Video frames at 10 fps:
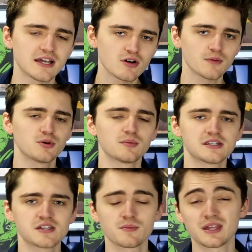there are probably
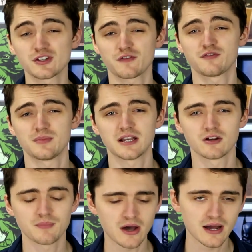some things you're familiar
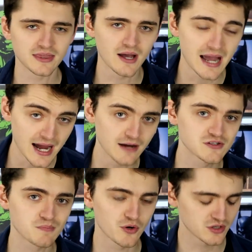about and that I have
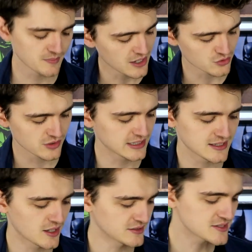spoken about already,
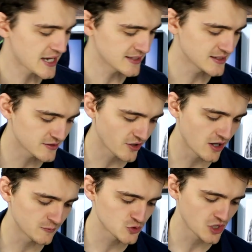like the 10-year
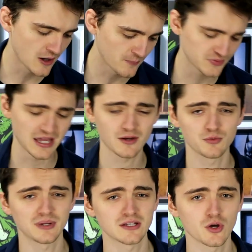time jump. There will
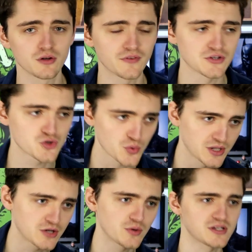be no
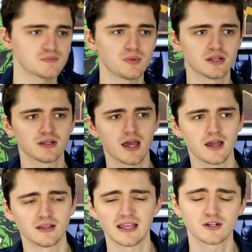ventriloquist,
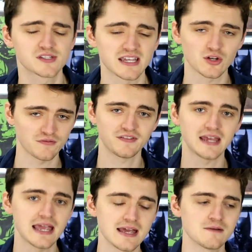but because they couldn't fit
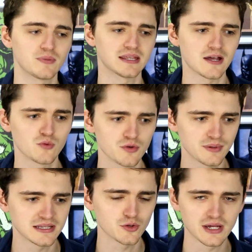it in, but there will
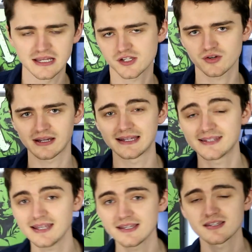be a little Easter egg-y
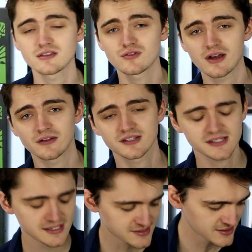teaser throughout the
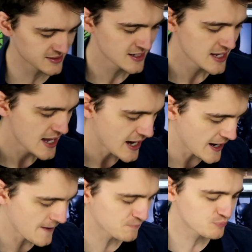season.
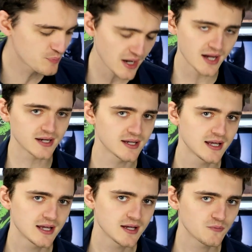But
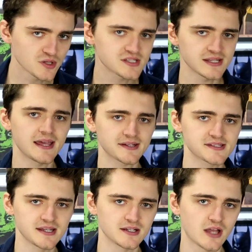what's the next
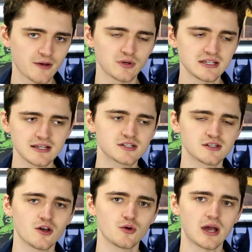thing that we need to
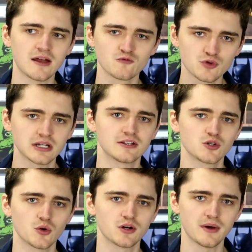know and really
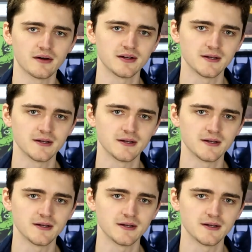talk about